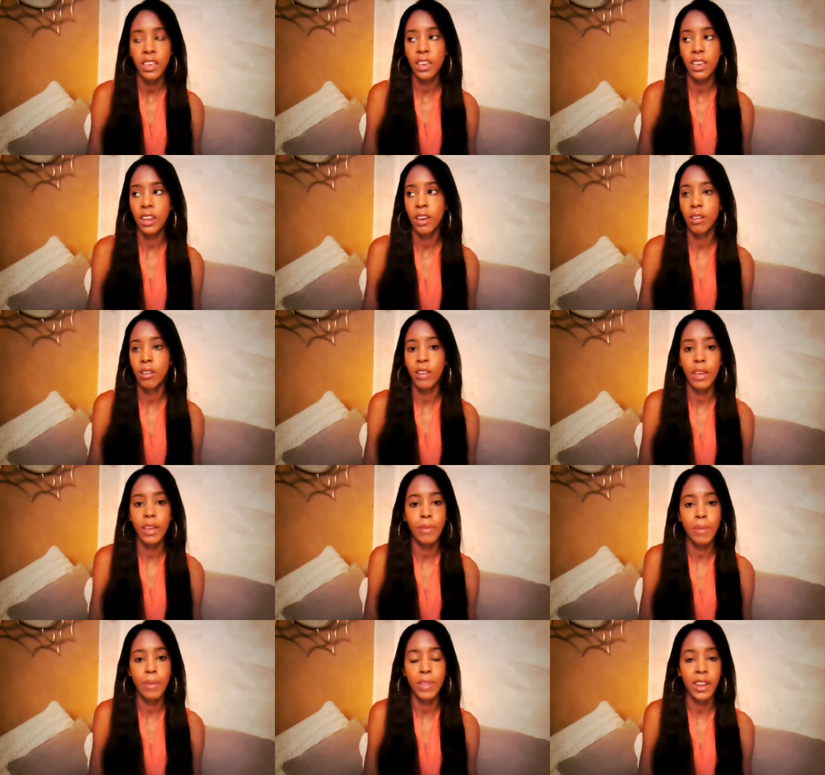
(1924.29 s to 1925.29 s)
you know, like
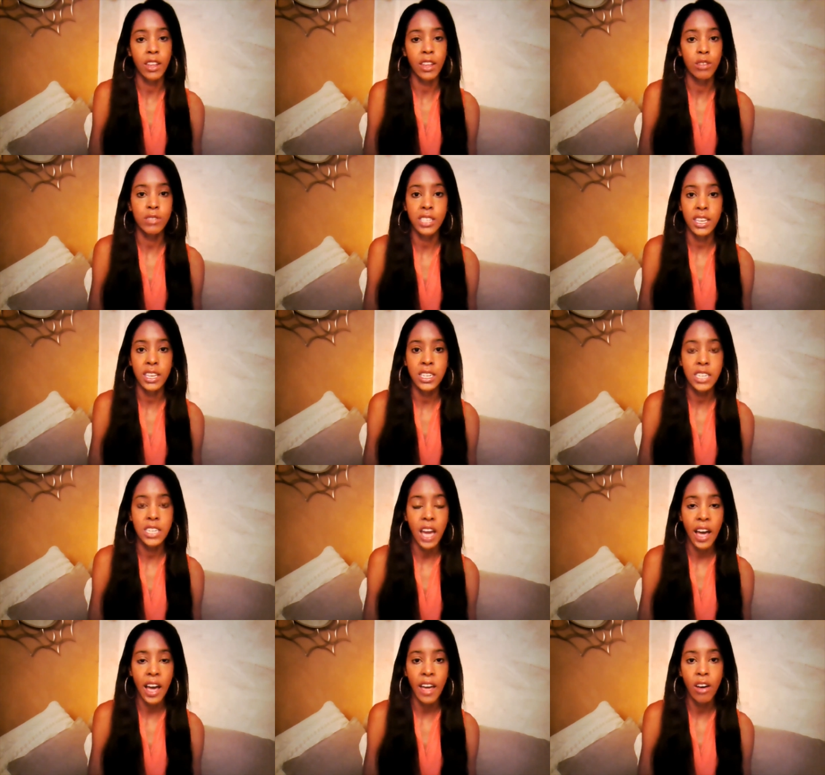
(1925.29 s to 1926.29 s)
maybe like losing a
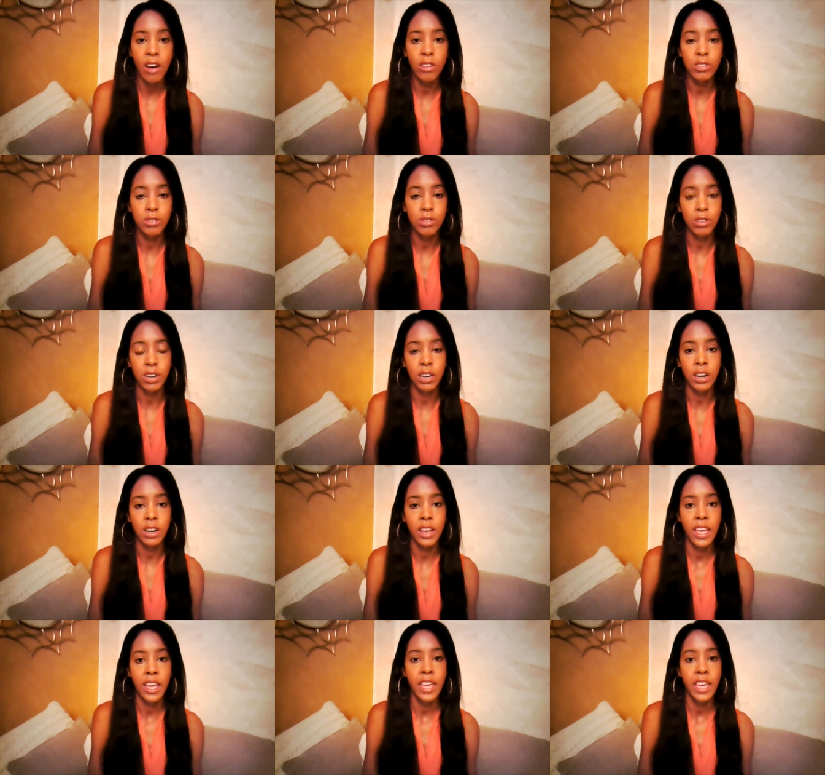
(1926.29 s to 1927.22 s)
child or,